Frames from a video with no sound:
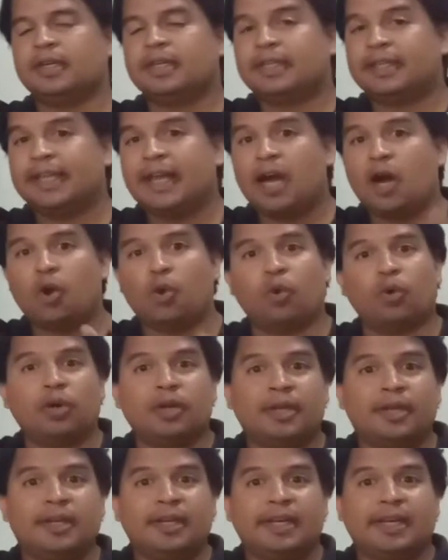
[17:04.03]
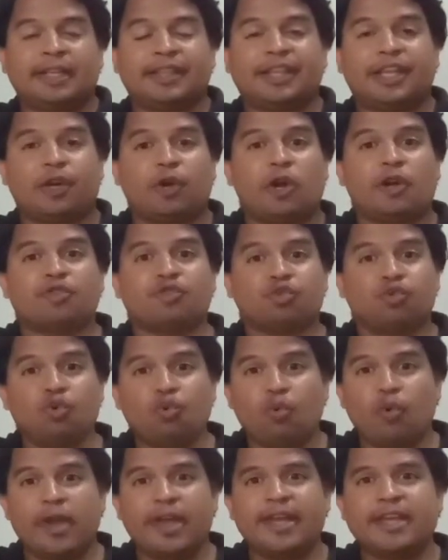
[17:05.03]
Now, there are 2
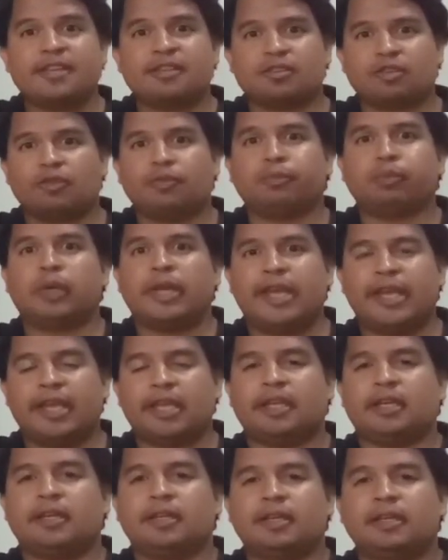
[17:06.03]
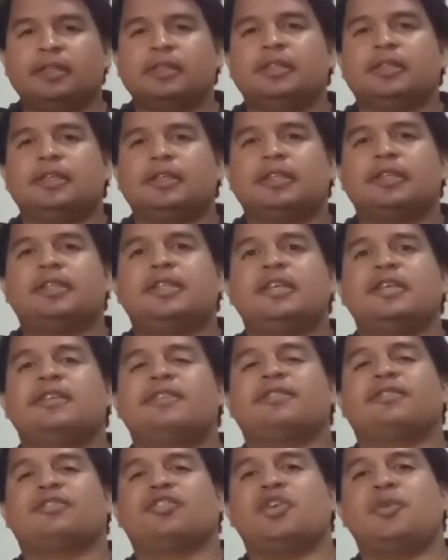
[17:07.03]
ways of playing this
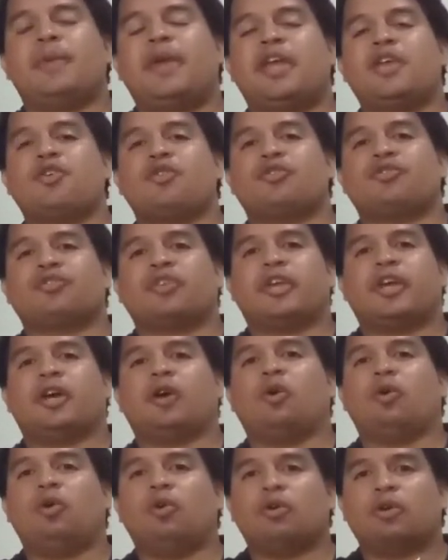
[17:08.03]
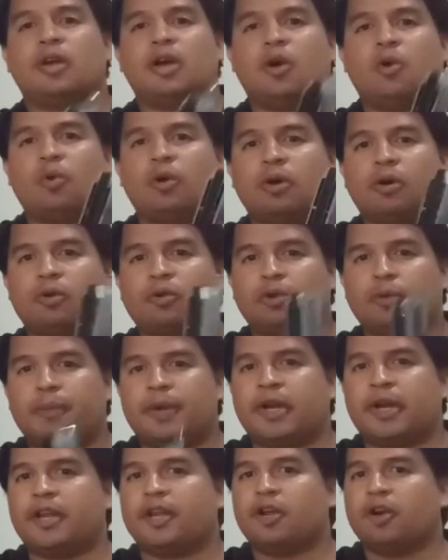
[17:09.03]
C major scale on our
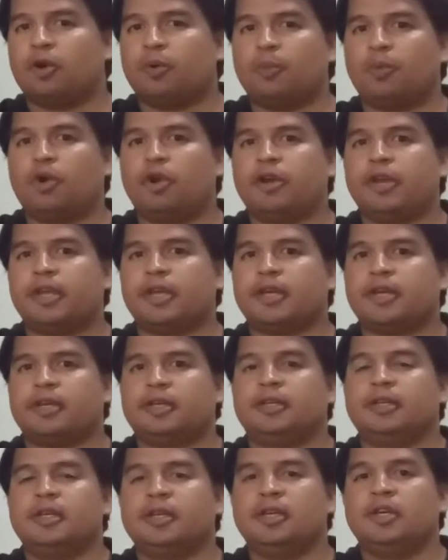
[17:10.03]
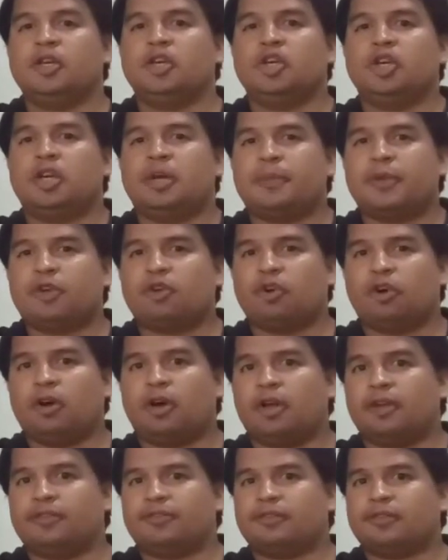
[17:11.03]
chromatic harmonica,
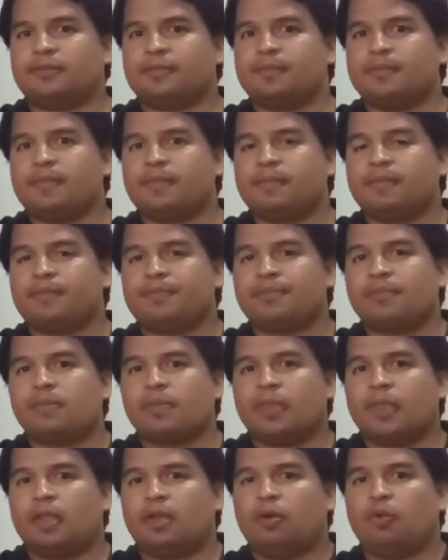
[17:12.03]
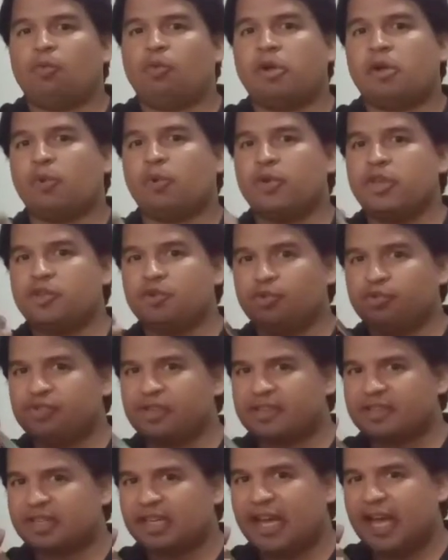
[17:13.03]
because when we use the
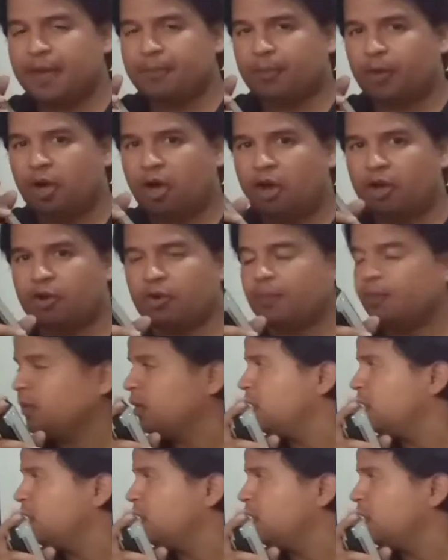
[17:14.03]
slide button